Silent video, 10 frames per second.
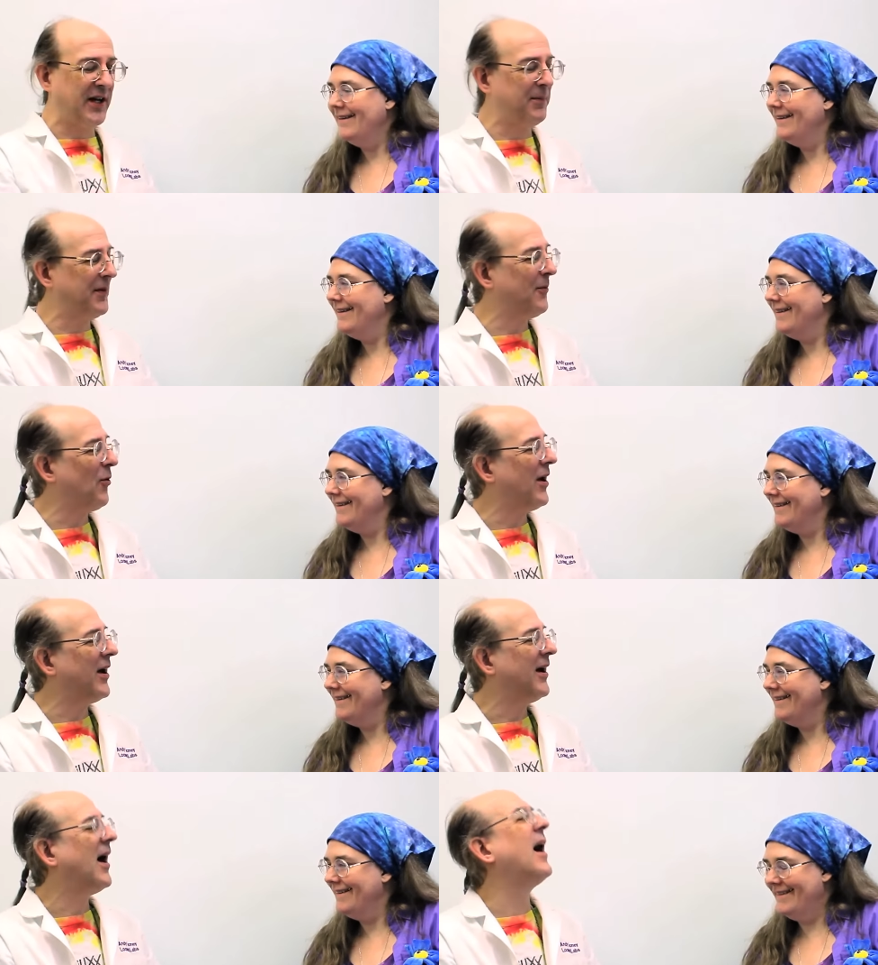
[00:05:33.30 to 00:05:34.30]
Speaker 1: keeping them
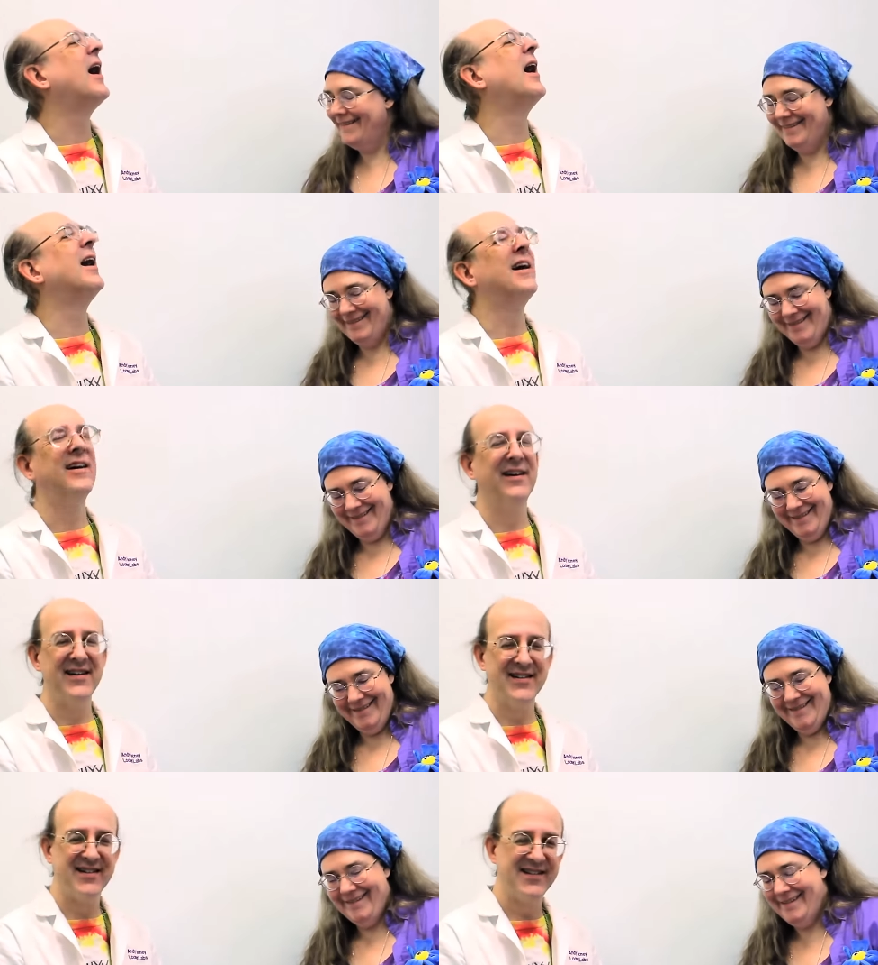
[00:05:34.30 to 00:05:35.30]
away.
Speaker 2: Uh-huh.
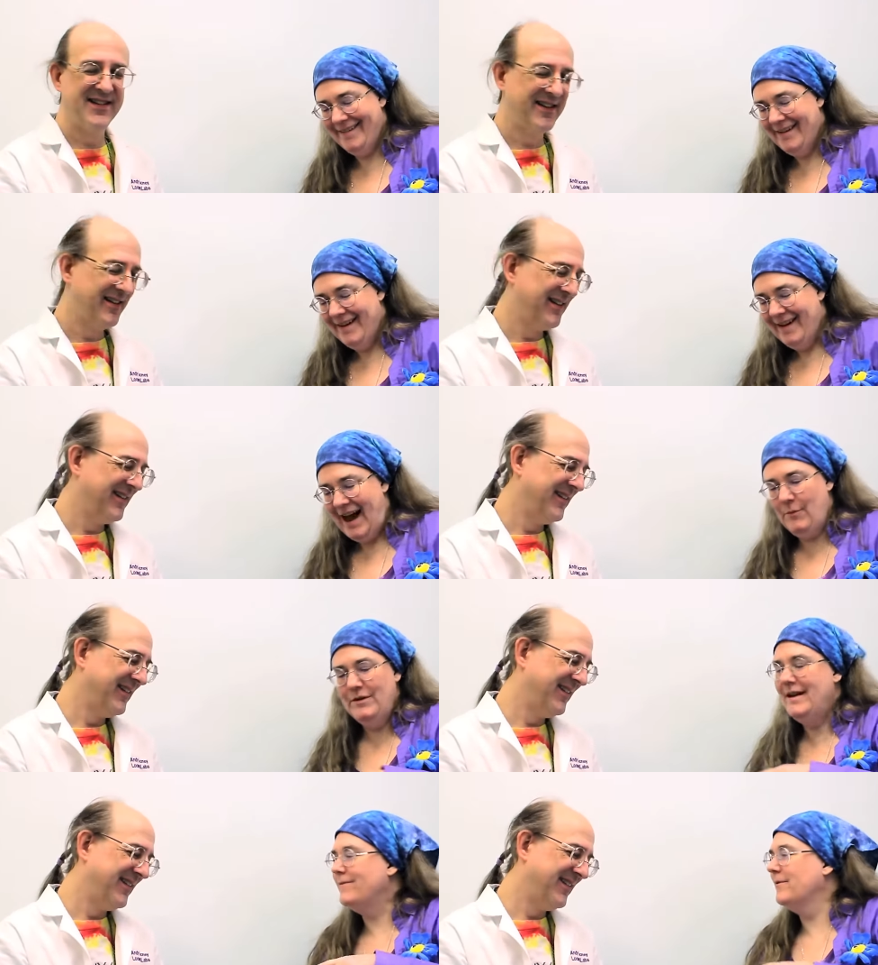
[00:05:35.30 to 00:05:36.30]
I
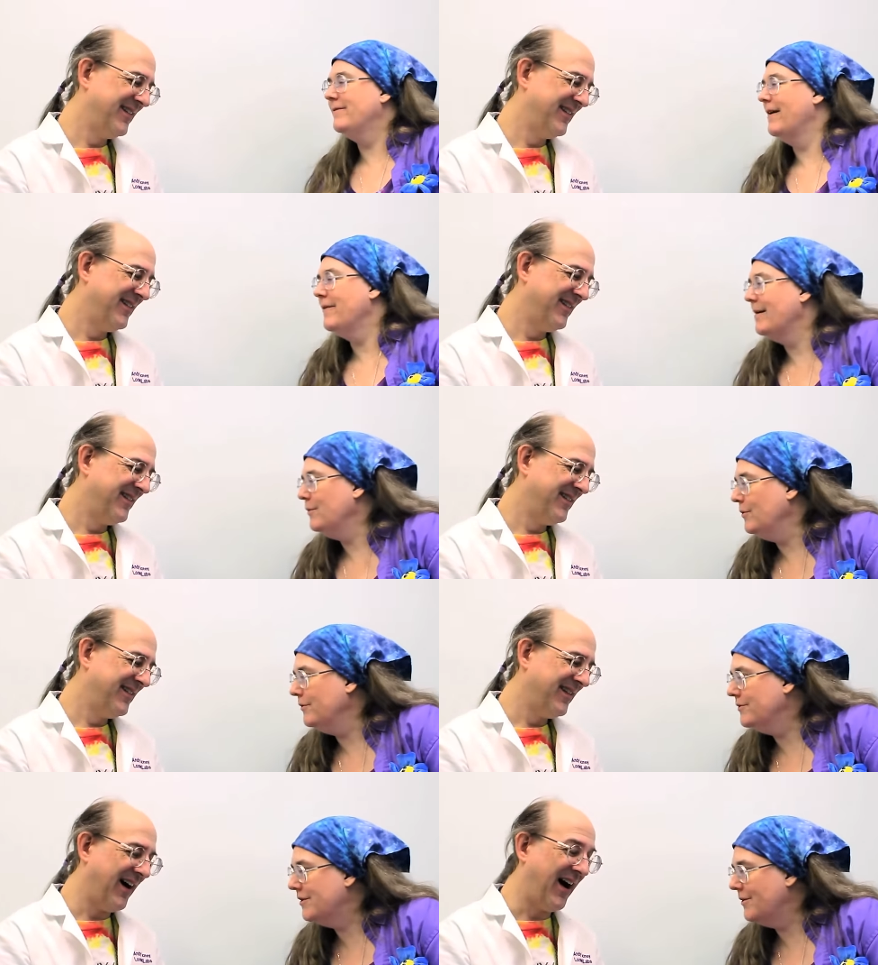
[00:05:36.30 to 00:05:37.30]
would never have found that
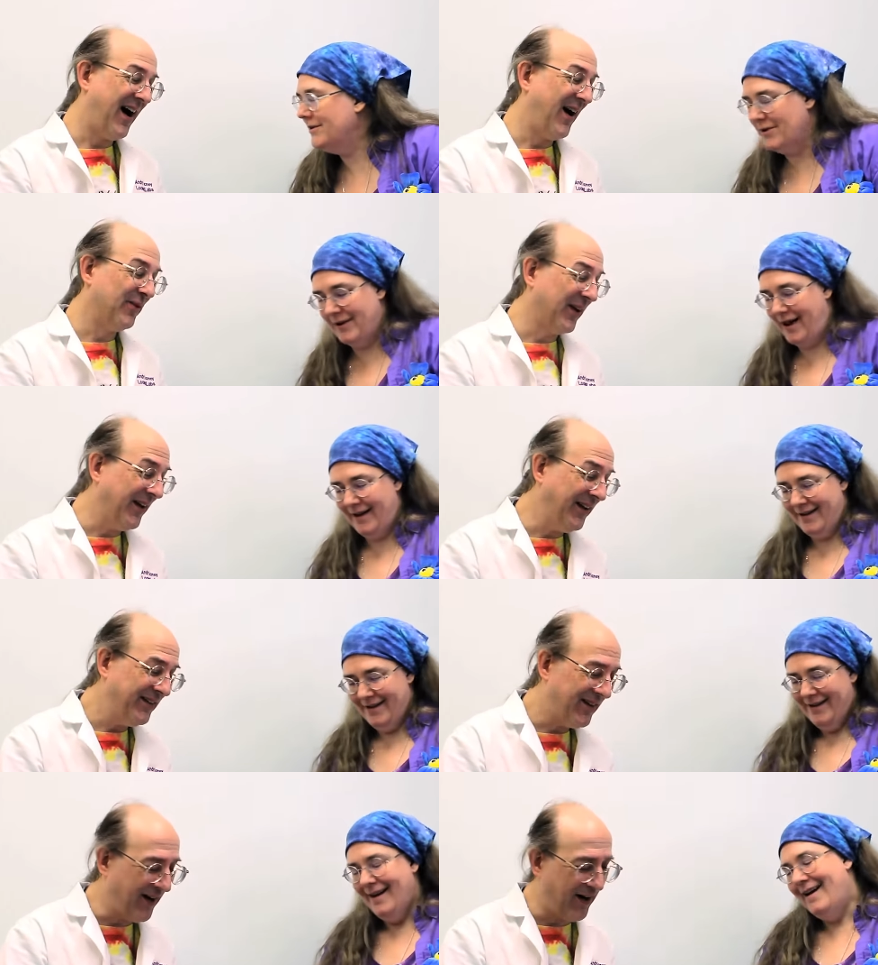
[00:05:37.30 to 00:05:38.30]
move.
Speaker 1: So
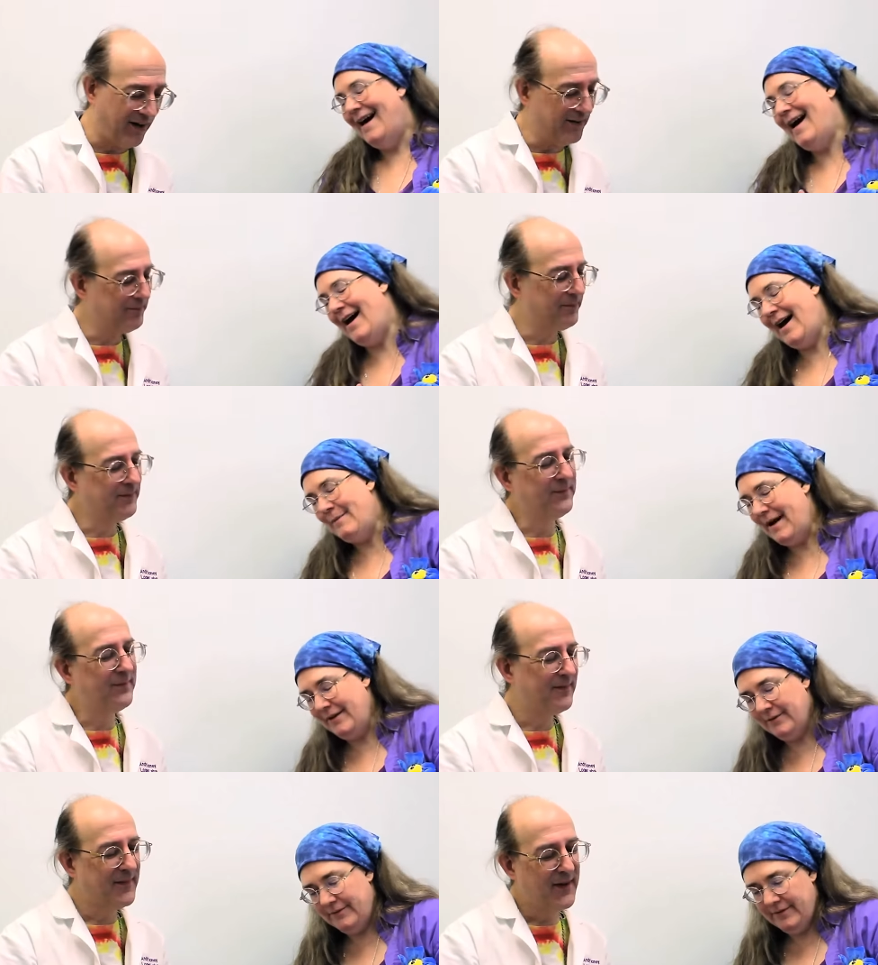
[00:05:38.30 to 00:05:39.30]
really? Oh. I might
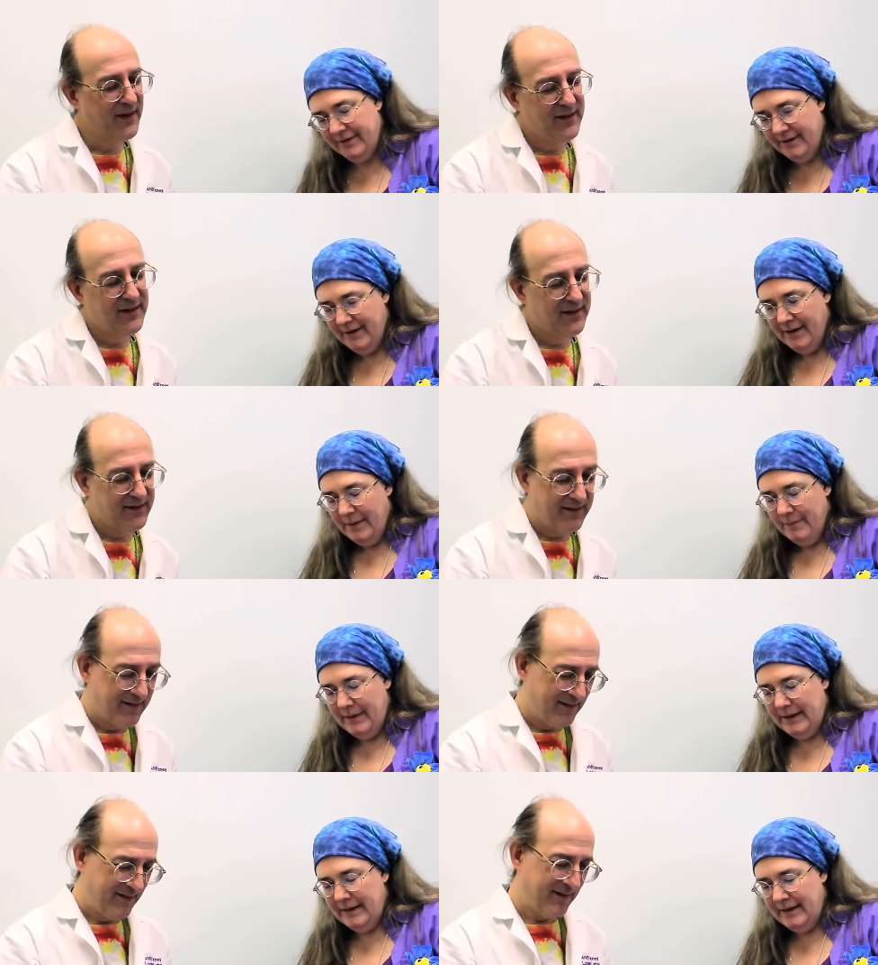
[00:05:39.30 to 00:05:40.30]
have,
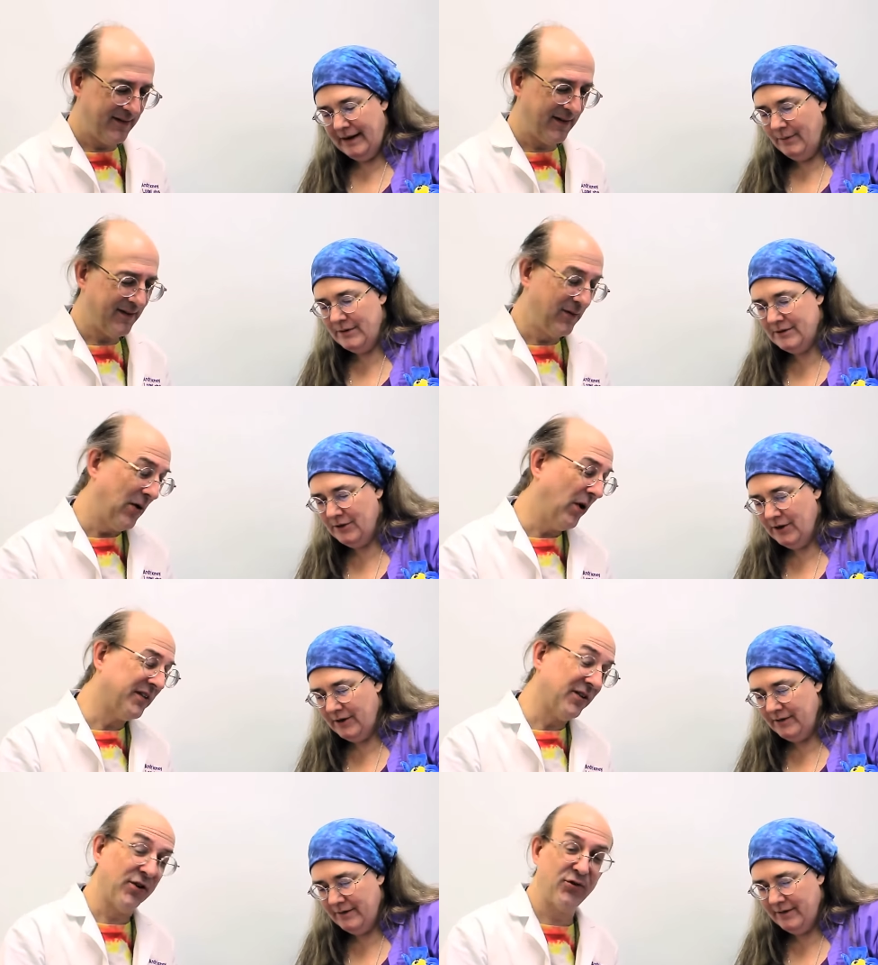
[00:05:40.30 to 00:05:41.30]
Speaker 2: but I wasn't.
Speaker 1: It was
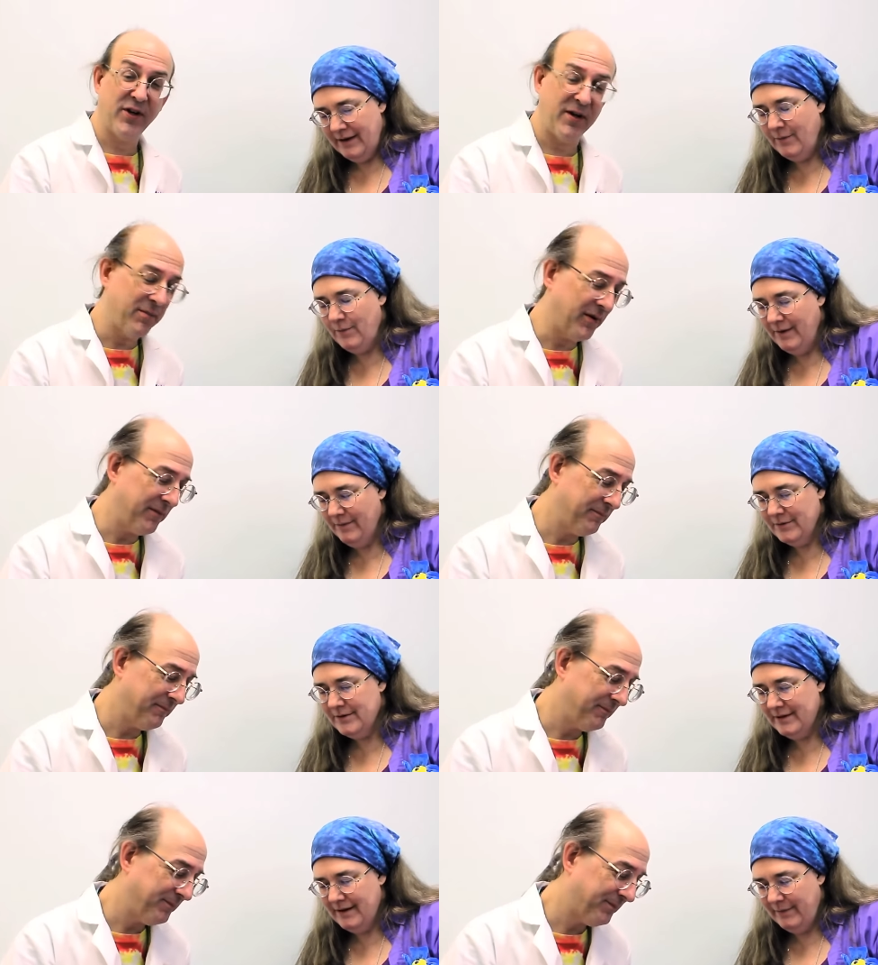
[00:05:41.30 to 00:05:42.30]
a little tricky. It was
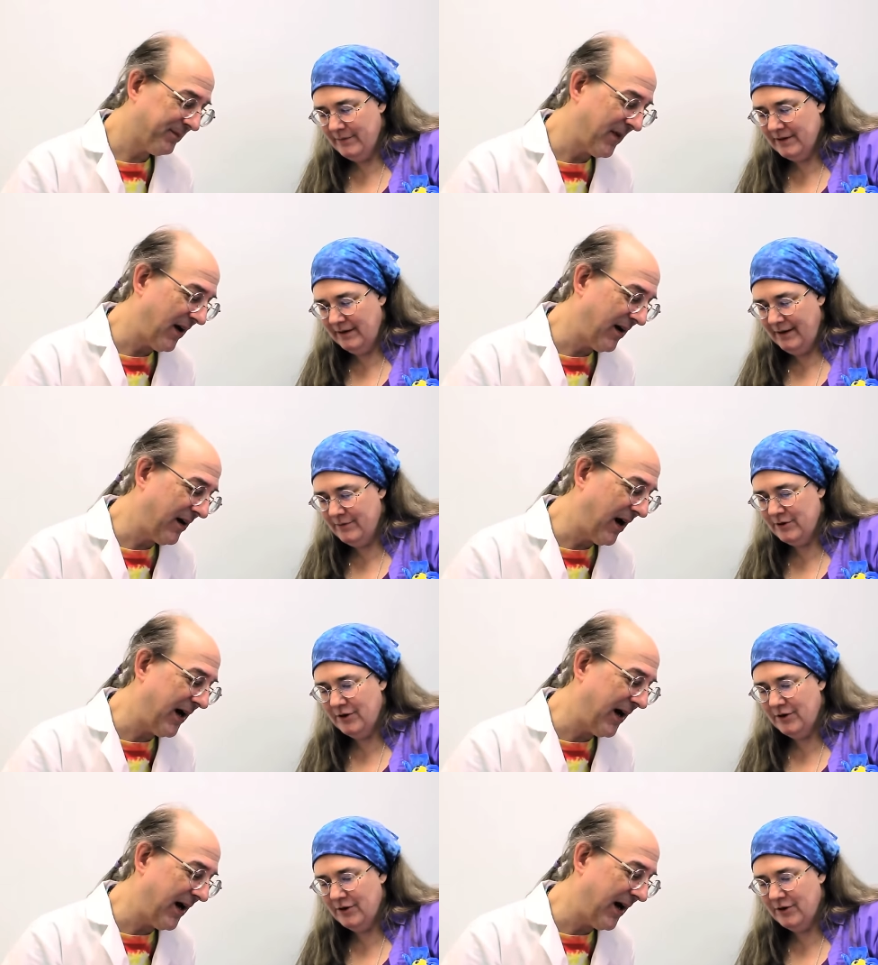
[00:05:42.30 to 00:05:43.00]
a